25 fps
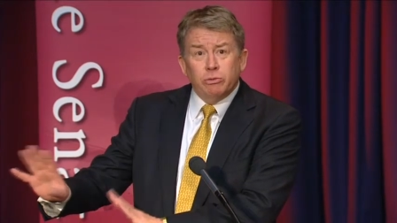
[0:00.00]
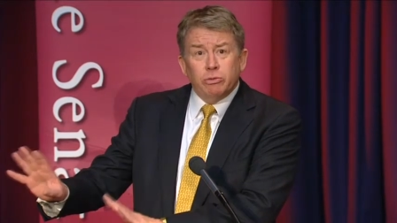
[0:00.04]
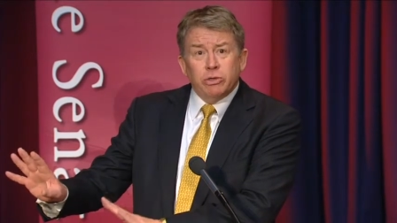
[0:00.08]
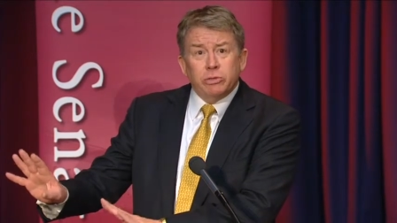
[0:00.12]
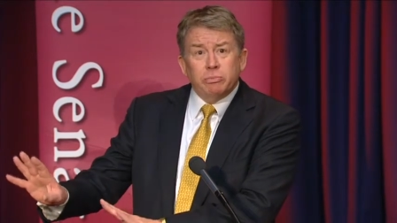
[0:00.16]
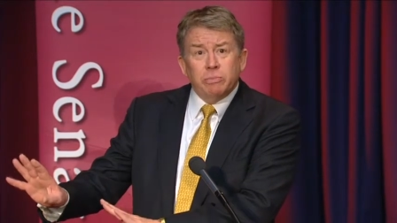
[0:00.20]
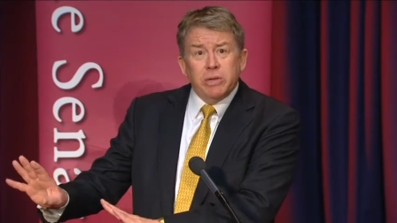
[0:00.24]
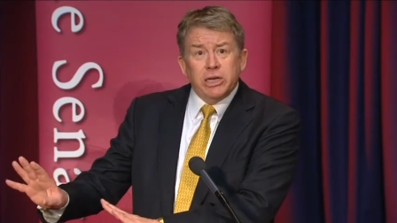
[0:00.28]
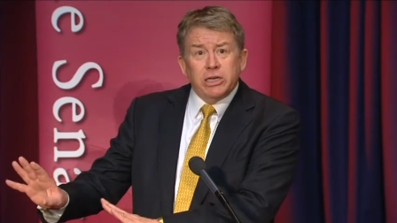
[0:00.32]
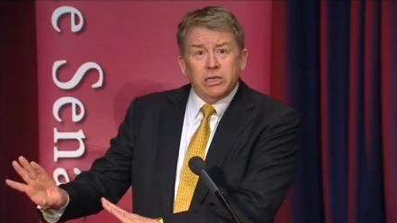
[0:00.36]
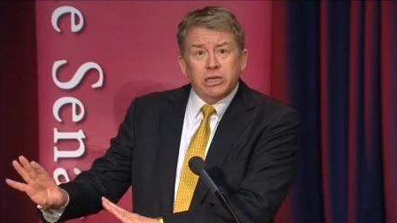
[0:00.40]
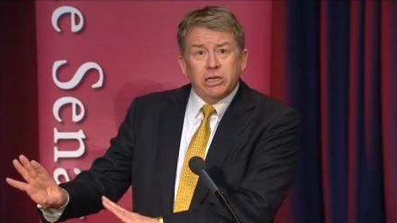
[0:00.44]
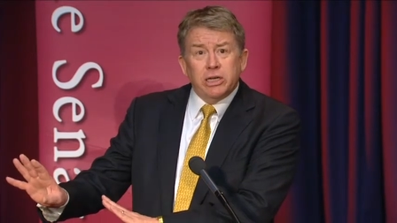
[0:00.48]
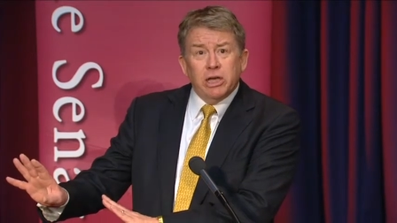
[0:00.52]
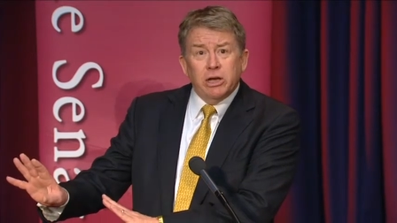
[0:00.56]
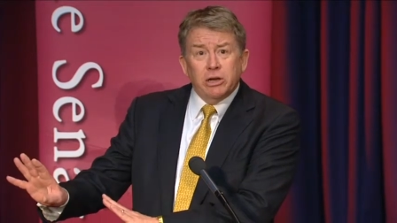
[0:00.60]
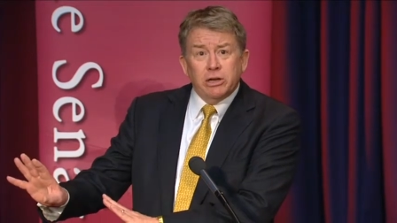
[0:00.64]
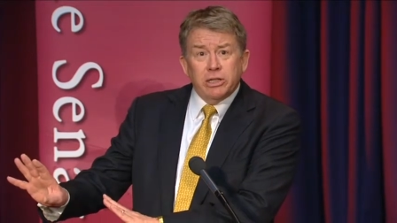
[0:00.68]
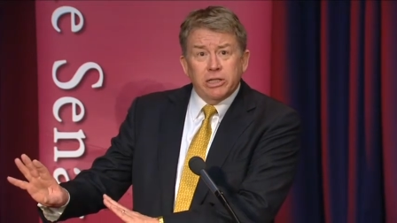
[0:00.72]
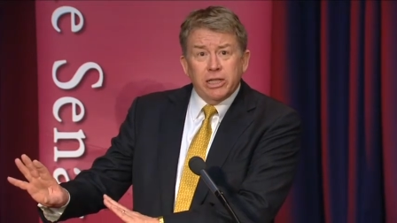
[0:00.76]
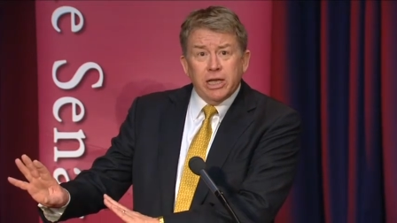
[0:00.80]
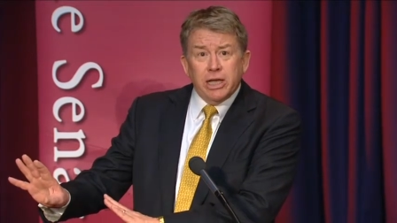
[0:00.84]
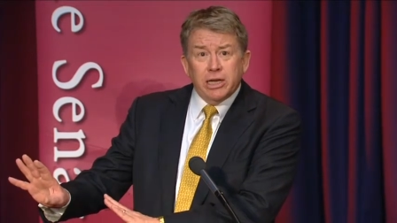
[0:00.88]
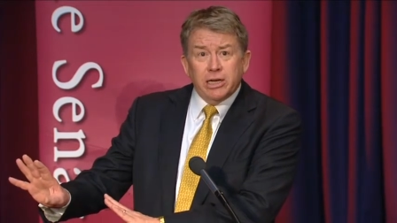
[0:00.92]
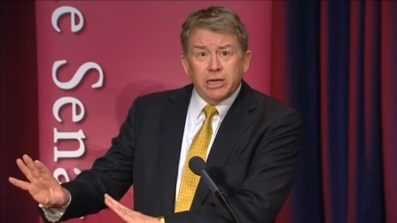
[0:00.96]
was meant to go
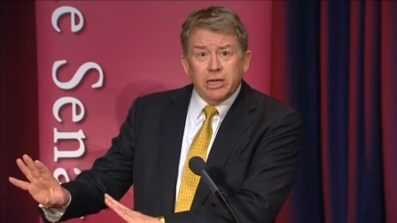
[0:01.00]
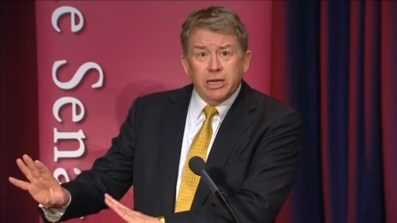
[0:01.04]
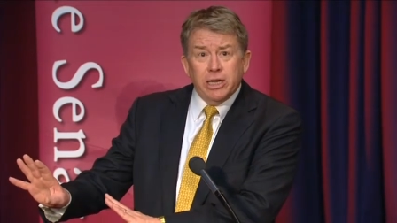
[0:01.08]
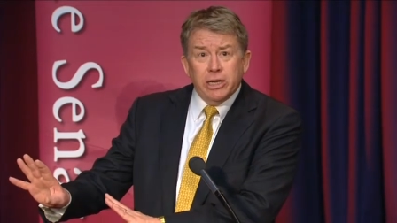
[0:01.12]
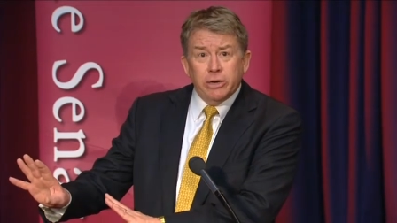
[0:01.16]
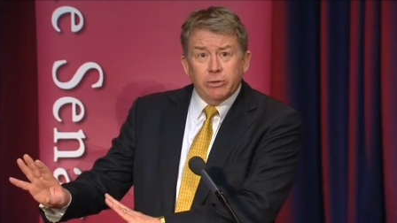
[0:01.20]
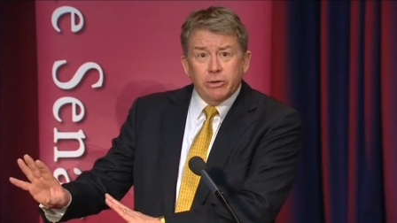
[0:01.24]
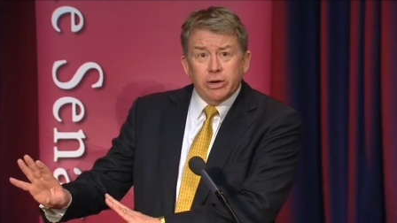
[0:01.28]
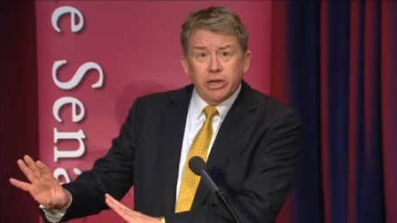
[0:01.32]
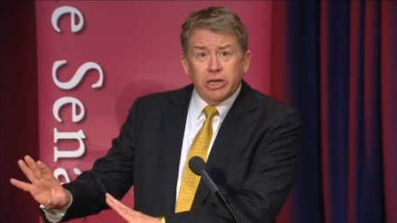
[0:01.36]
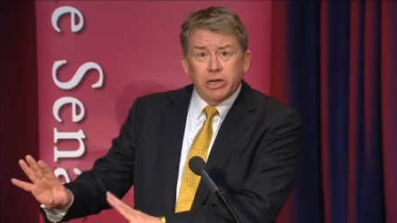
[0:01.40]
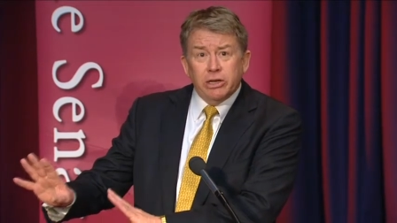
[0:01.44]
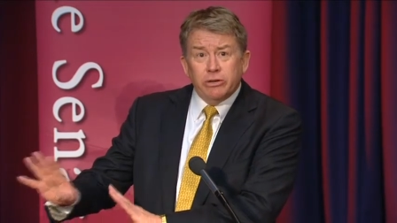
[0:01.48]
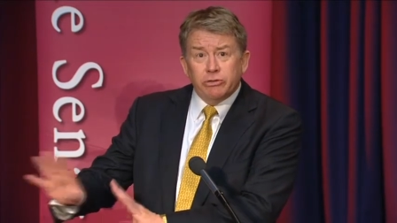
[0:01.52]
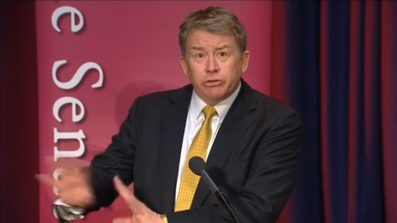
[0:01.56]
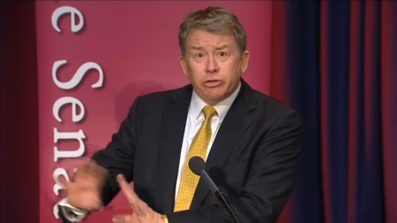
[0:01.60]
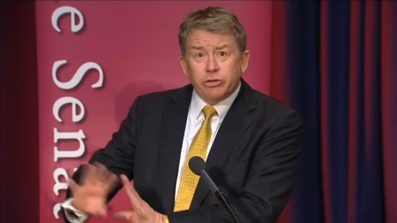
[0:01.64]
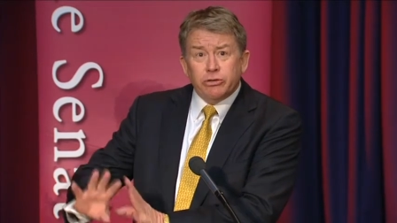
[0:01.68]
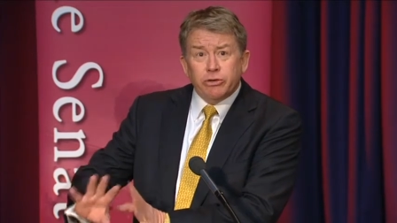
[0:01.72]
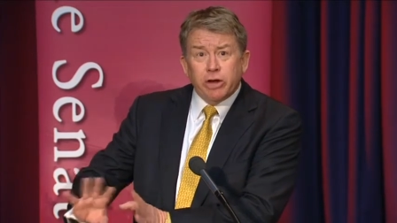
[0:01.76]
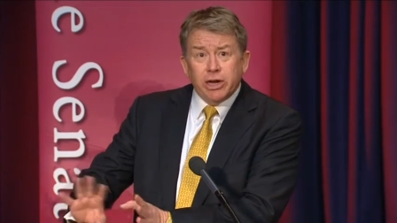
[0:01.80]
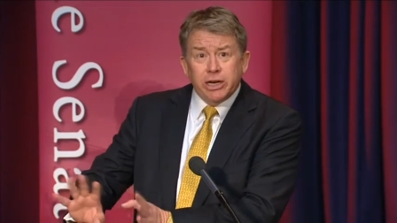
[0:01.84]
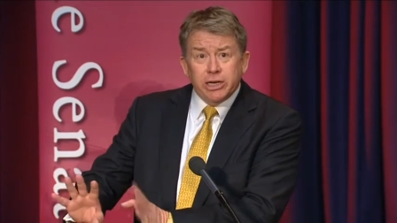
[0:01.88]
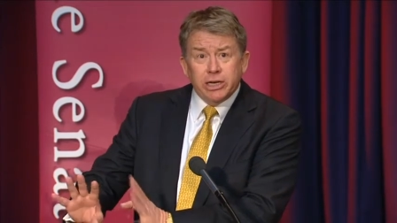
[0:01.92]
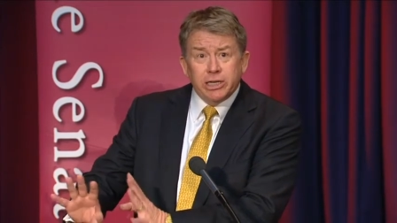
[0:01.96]
to that hearing and you've
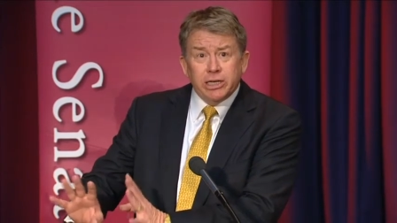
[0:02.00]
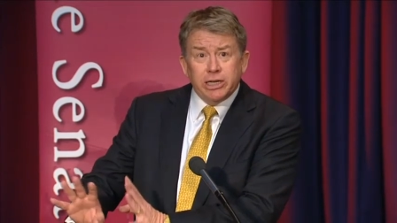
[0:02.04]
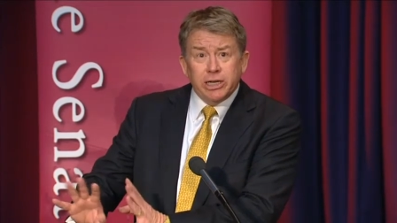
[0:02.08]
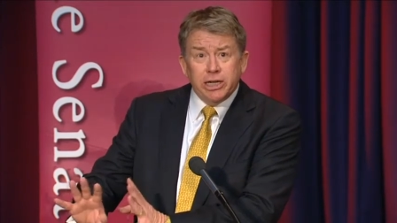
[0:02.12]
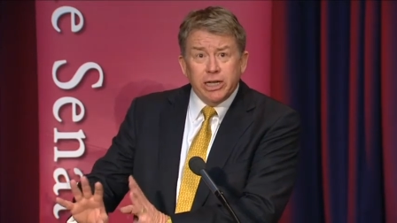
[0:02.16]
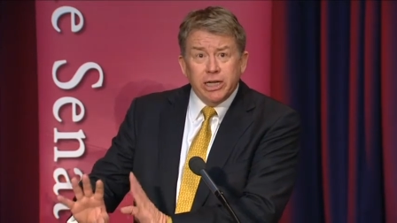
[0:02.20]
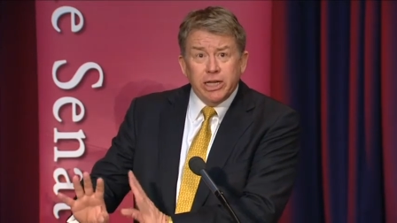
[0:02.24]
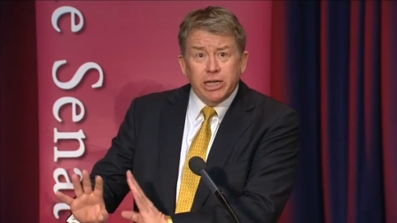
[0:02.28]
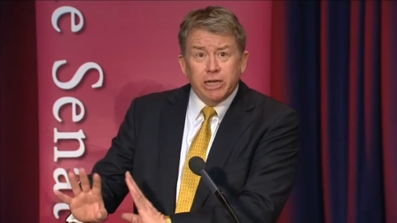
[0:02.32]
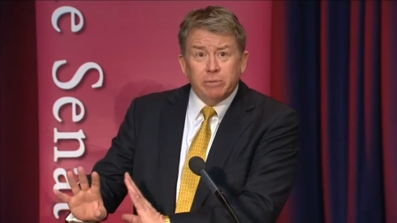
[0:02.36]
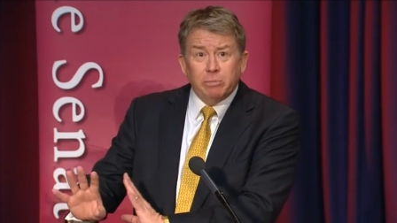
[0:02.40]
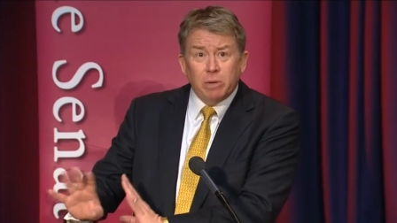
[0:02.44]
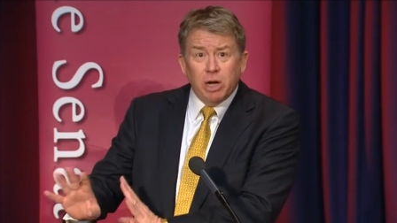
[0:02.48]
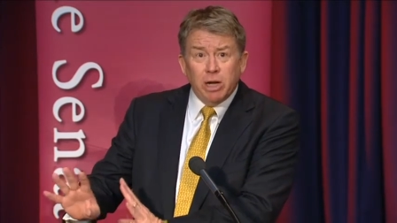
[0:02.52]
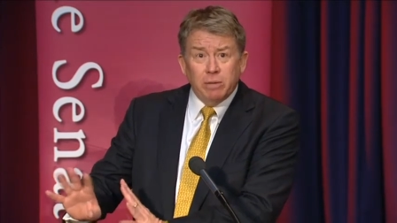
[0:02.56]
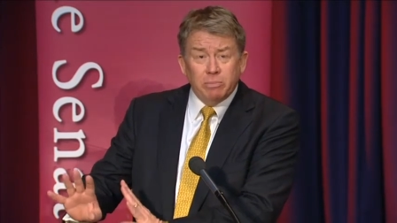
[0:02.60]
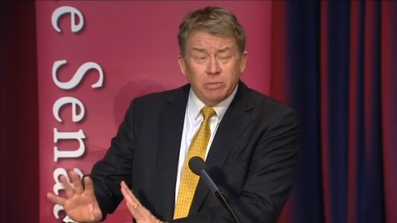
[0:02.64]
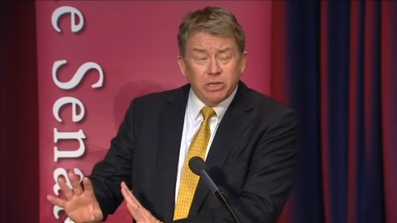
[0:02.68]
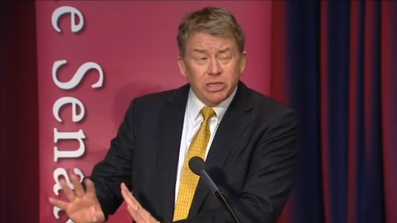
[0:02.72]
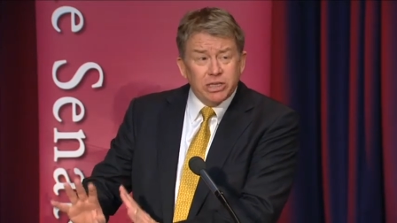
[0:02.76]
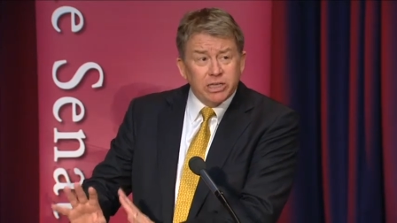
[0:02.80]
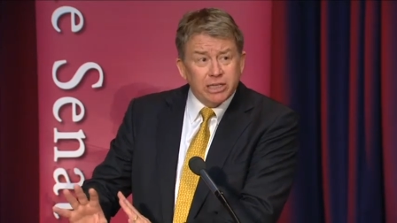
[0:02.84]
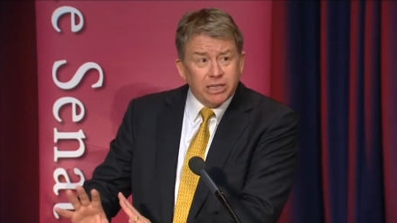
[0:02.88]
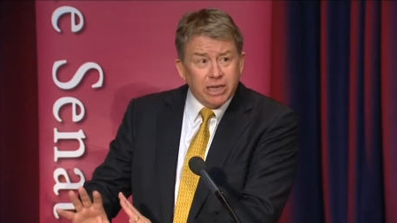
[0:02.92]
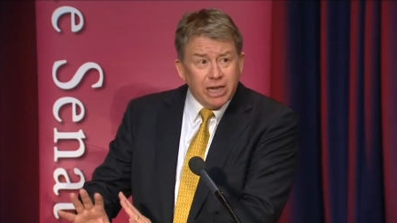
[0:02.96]
strayed into here by
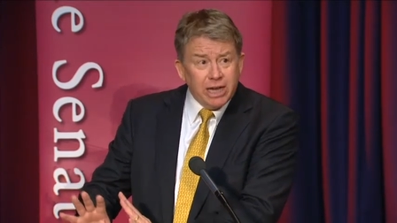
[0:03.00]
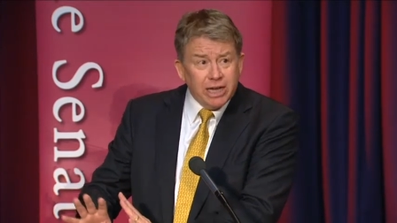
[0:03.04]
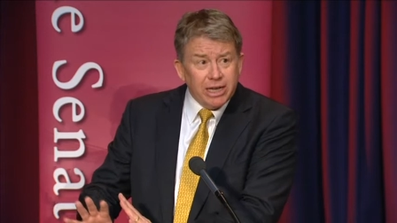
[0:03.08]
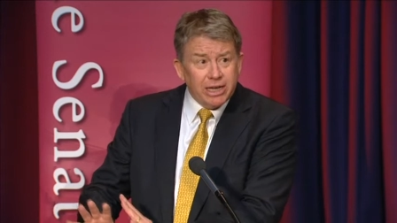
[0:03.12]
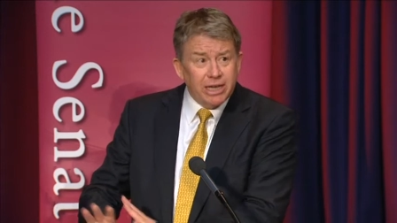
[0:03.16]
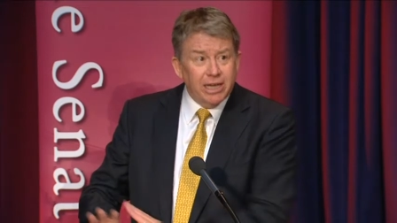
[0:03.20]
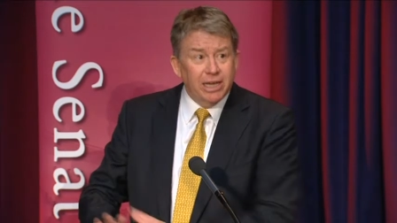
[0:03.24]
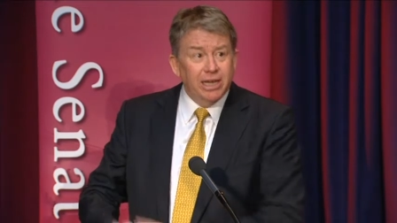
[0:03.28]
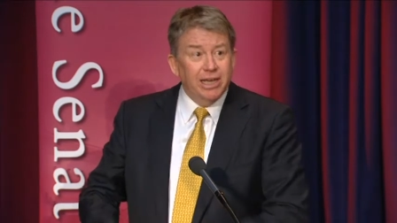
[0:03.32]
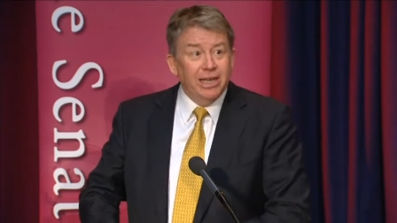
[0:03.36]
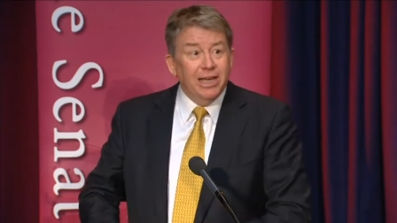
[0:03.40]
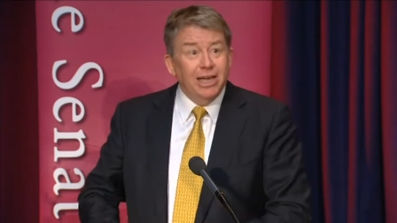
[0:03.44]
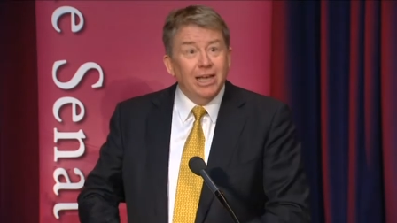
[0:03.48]
mistake,